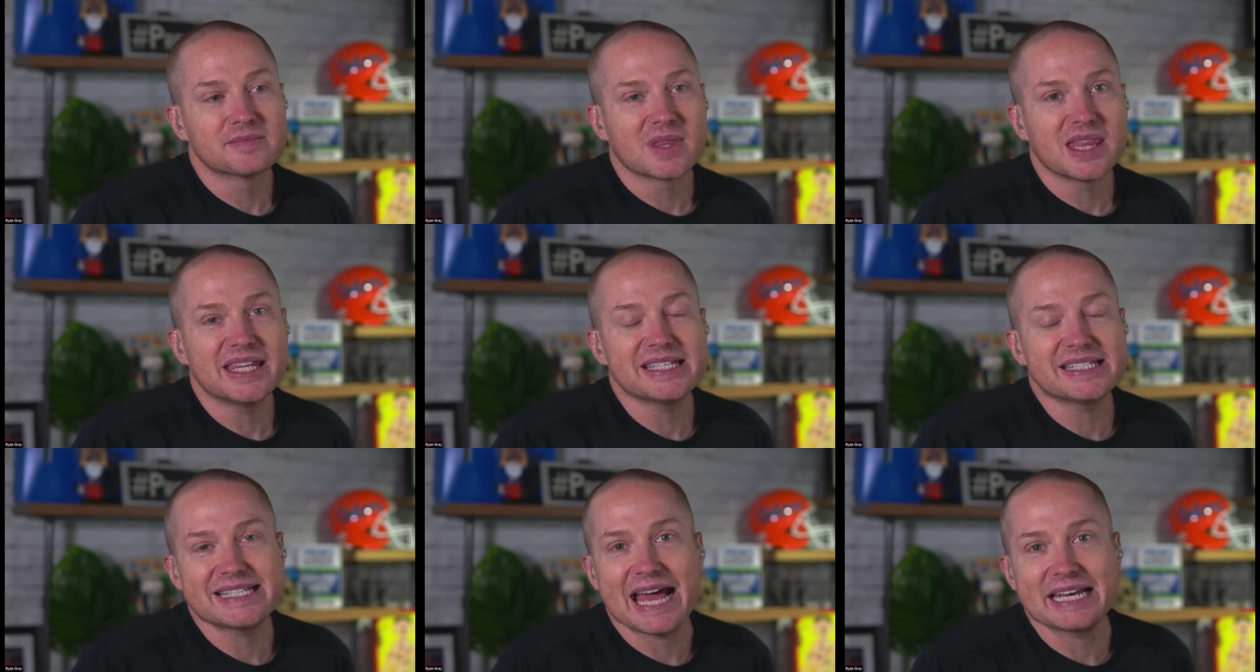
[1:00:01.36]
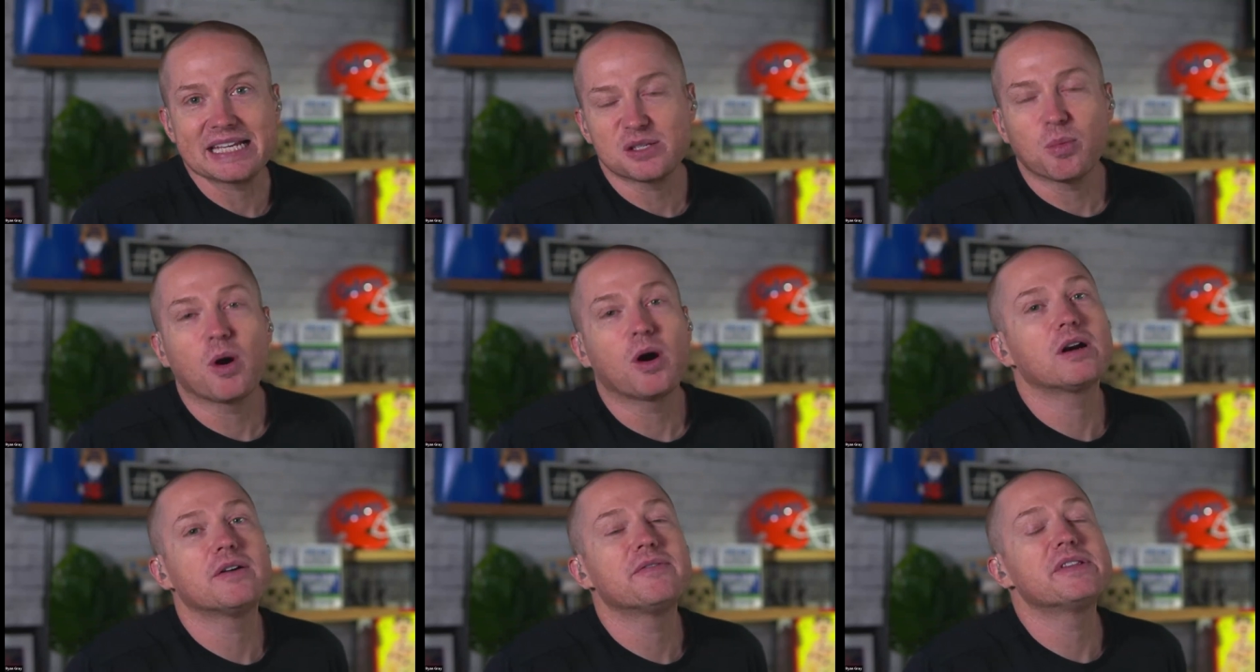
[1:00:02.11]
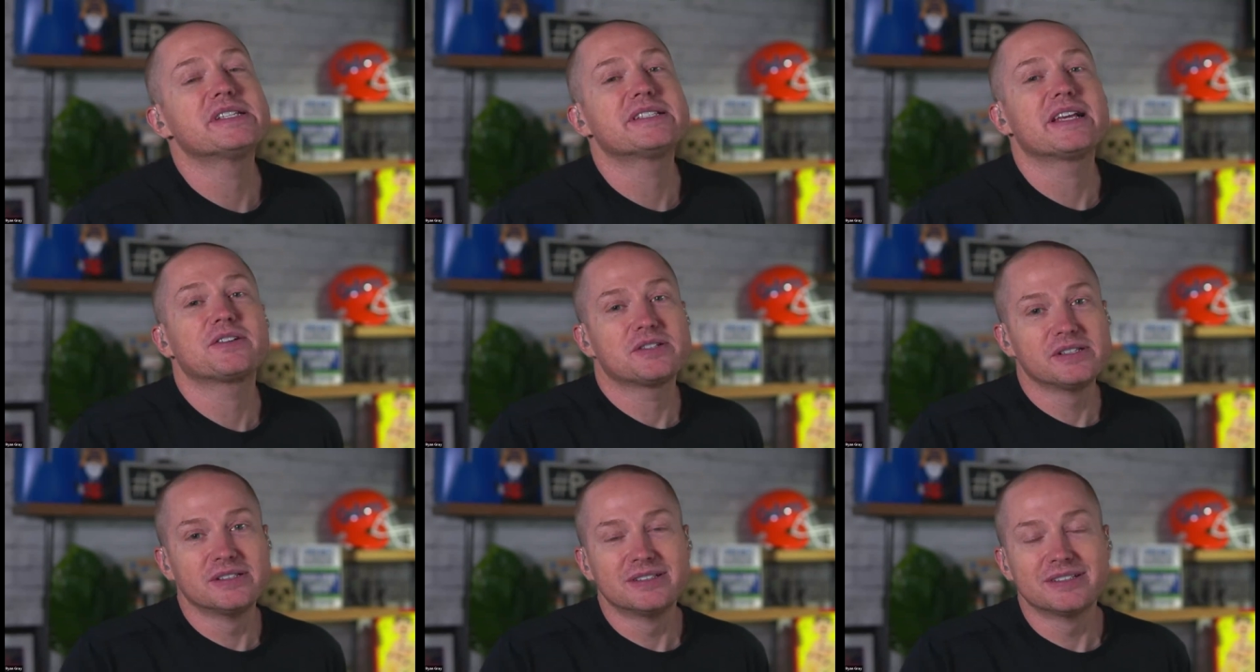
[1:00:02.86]
The saddest part of the
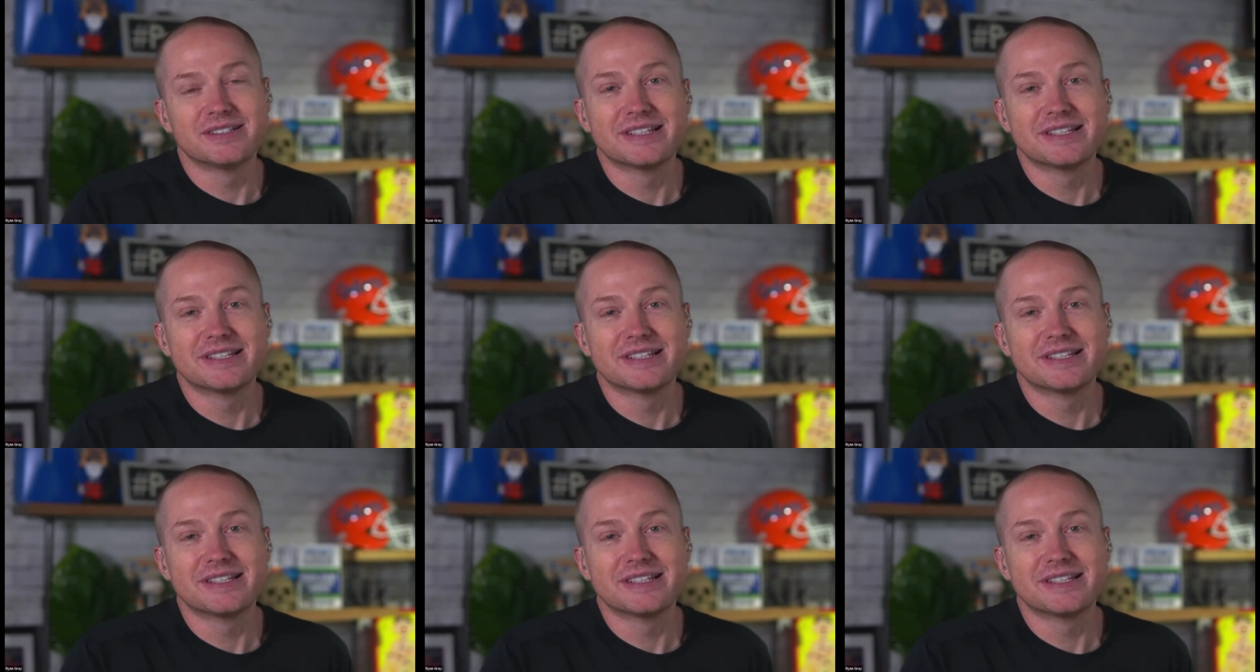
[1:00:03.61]
session is the